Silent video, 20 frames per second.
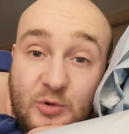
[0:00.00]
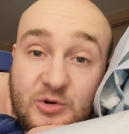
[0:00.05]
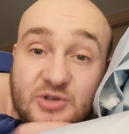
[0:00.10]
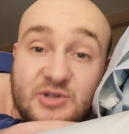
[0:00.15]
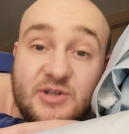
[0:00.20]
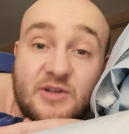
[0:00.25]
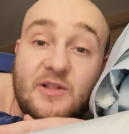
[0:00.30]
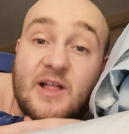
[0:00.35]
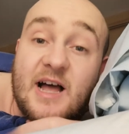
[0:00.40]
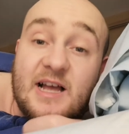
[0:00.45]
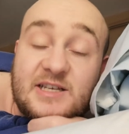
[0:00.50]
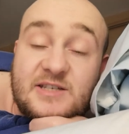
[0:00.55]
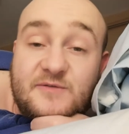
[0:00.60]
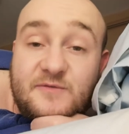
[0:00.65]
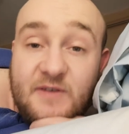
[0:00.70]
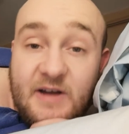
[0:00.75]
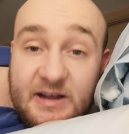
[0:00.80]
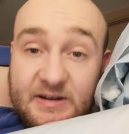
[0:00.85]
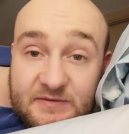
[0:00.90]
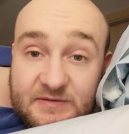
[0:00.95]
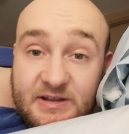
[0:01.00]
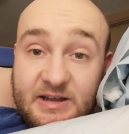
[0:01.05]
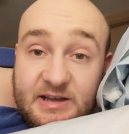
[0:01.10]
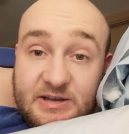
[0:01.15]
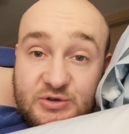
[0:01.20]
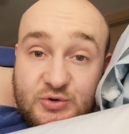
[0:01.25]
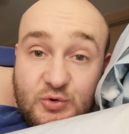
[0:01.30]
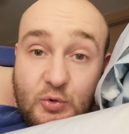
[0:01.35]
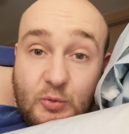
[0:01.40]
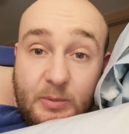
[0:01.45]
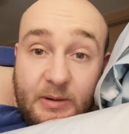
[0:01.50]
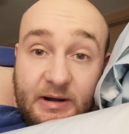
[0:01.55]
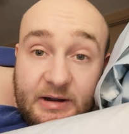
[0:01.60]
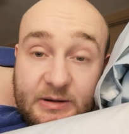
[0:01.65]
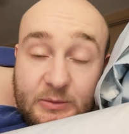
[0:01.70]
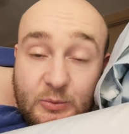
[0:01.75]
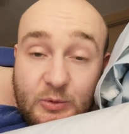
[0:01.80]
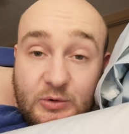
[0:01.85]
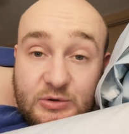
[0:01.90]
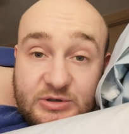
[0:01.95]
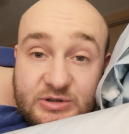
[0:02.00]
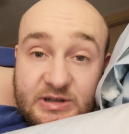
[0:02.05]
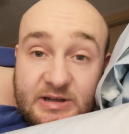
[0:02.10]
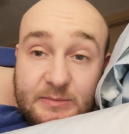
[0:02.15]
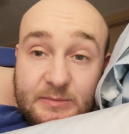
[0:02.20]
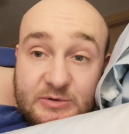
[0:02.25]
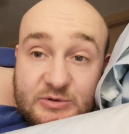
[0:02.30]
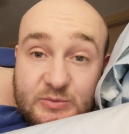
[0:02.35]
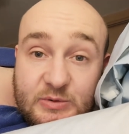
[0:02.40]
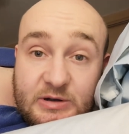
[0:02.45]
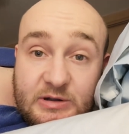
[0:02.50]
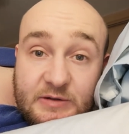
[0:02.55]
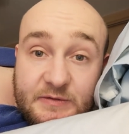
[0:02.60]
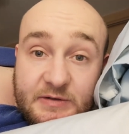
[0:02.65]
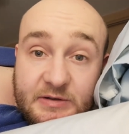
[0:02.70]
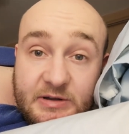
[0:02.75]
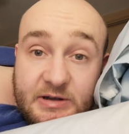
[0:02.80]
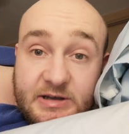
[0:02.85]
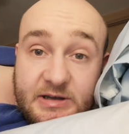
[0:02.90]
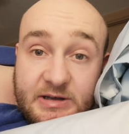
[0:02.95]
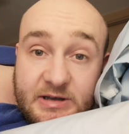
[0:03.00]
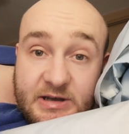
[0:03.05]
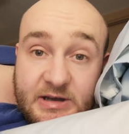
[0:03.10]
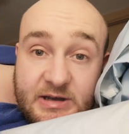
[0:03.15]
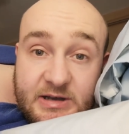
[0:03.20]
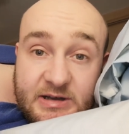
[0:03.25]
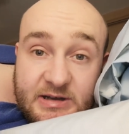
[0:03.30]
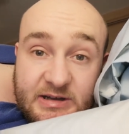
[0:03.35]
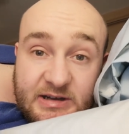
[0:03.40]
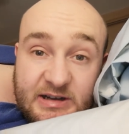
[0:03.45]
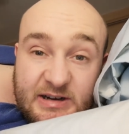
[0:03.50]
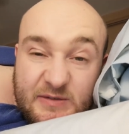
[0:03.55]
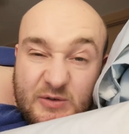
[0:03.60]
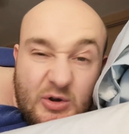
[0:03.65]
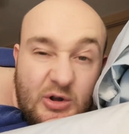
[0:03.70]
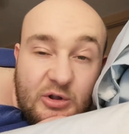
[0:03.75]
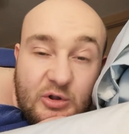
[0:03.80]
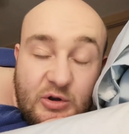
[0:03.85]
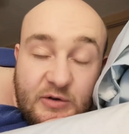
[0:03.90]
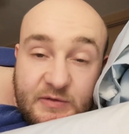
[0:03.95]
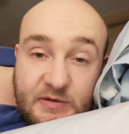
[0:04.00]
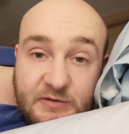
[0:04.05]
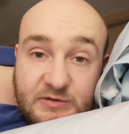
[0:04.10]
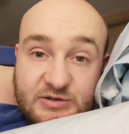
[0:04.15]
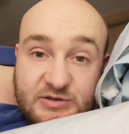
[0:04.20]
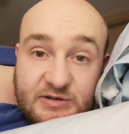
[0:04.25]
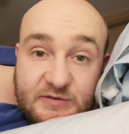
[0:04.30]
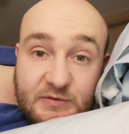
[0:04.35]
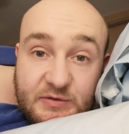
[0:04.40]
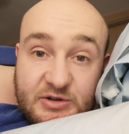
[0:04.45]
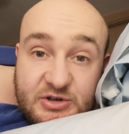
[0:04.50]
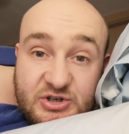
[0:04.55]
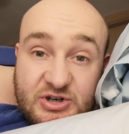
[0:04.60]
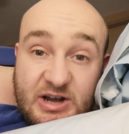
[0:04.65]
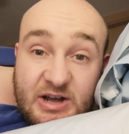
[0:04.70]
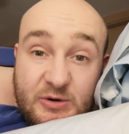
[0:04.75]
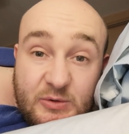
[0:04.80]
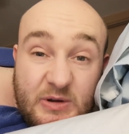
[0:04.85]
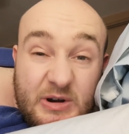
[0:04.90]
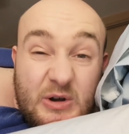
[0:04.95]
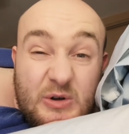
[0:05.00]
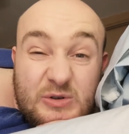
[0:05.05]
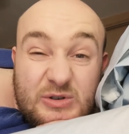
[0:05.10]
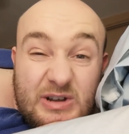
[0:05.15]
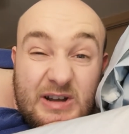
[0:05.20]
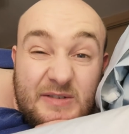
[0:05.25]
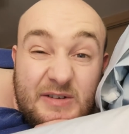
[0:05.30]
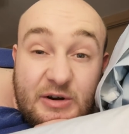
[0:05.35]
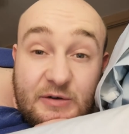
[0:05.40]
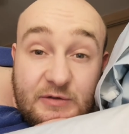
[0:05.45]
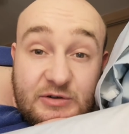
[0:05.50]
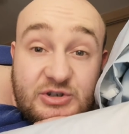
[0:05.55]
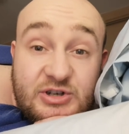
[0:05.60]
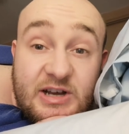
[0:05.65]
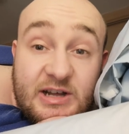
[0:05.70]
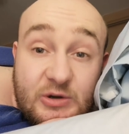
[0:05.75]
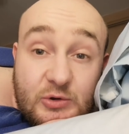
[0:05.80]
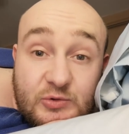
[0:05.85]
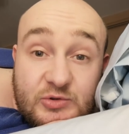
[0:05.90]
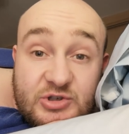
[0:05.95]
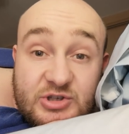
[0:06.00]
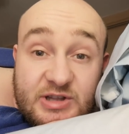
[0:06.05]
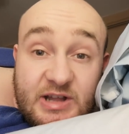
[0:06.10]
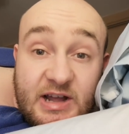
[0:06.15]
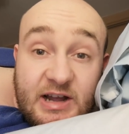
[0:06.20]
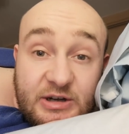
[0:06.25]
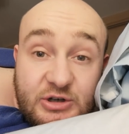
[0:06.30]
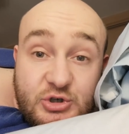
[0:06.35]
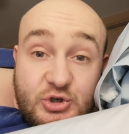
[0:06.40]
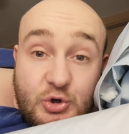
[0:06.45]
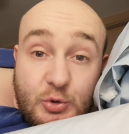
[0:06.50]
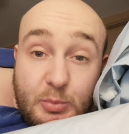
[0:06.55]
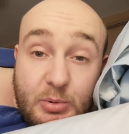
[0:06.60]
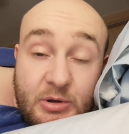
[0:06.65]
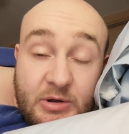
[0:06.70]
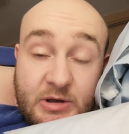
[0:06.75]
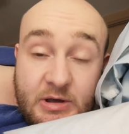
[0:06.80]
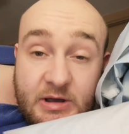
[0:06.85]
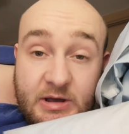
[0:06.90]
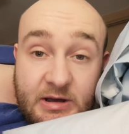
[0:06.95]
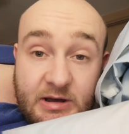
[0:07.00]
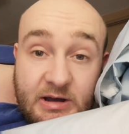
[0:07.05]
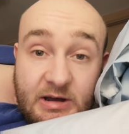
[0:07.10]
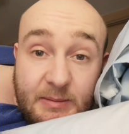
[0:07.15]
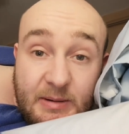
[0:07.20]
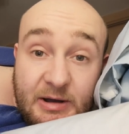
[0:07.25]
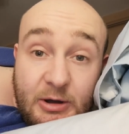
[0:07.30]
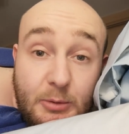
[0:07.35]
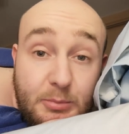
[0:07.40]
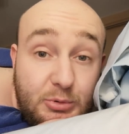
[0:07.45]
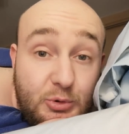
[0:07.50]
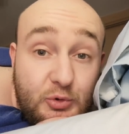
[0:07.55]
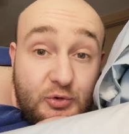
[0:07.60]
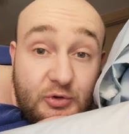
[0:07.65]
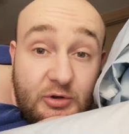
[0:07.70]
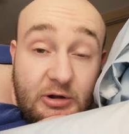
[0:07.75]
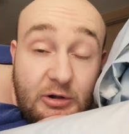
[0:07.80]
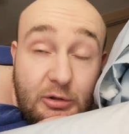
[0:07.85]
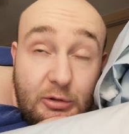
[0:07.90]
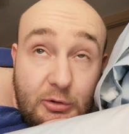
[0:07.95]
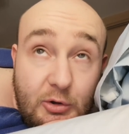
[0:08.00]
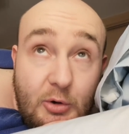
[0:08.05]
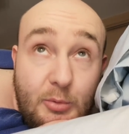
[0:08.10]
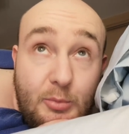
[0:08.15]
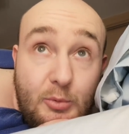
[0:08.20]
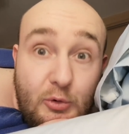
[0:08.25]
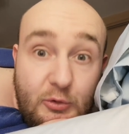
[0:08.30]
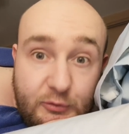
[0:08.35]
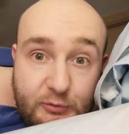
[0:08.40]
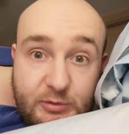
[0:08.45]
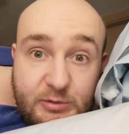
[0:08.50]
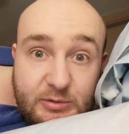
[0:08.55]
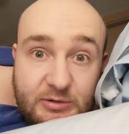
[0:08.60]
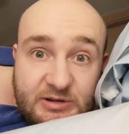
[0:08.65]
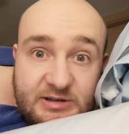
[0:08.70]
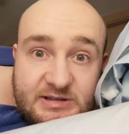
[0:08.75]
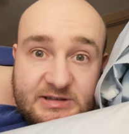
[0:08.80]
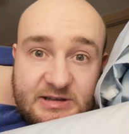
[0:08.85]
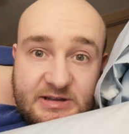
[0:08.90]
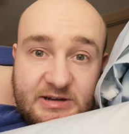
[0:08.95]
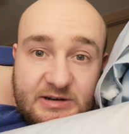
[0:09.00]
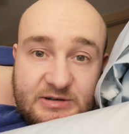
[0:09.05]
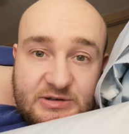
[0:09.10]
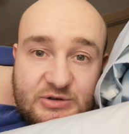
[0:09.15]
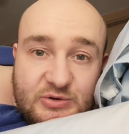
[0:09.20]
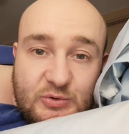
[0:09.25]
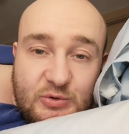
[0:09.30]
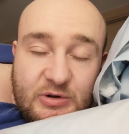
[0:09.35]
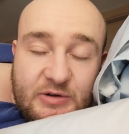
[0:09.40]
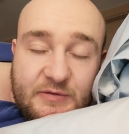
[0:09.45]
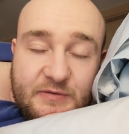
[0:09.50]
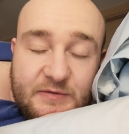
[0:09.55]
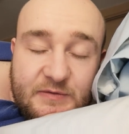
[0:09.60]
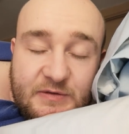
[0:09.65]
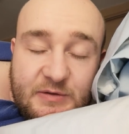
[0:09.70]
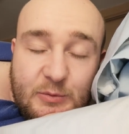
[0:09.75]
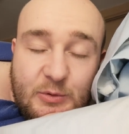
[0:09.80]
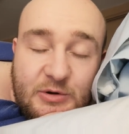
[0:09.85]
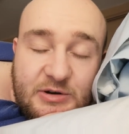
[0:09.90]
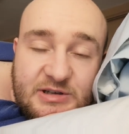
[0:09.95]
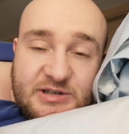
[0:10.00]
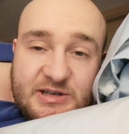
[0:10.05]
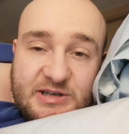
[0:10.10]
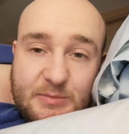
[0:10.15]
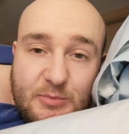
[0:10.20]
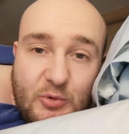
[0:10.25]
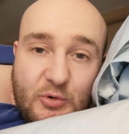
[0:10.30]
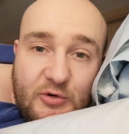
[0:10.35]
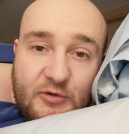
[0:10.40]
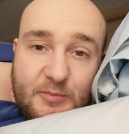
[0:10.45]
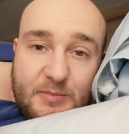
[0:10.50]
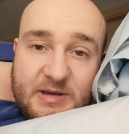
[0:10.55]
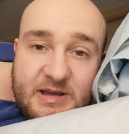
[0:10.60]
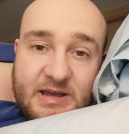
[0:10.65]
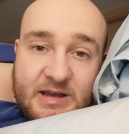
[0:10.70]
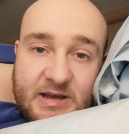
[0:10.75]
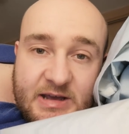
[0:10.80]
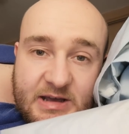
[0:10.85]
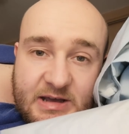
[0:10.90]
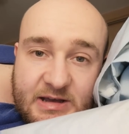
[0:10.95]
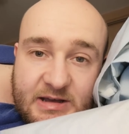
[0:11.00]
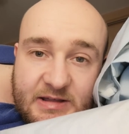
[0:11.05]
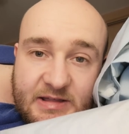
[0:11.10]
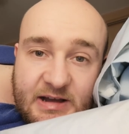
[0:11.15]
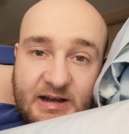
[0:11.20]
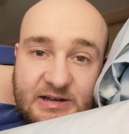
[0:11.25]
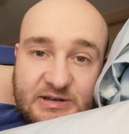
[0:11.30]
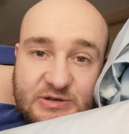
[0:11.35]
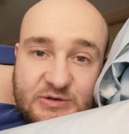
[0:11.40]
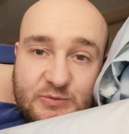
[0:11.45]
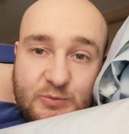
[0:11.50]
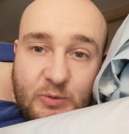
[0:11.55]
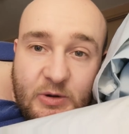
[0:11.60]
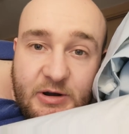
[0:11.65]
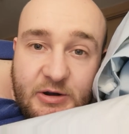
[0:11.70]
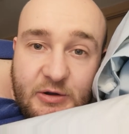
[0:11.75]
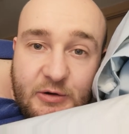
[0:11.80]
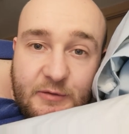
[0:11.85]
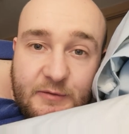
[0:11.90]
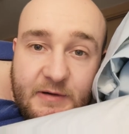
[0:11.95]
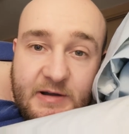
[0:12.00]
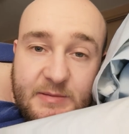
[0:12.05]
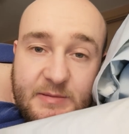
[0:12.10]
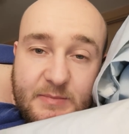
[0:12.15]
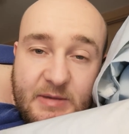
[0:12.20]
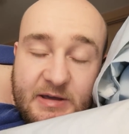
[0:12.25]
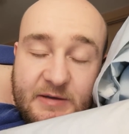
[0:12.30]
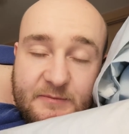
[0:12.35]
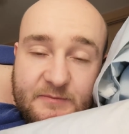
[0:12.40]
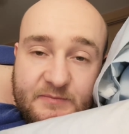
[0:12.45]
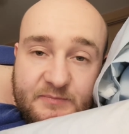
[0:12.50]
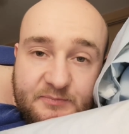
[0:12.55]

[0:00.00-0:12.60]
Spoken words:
watched the last 5 days, go back and watch them as well if you like. And I've got a lot of other stuff on the channel, and I also have another channel, SnackTube. I upload a lot more frequently to there, so if you want to see more of me, that's where you'll find me.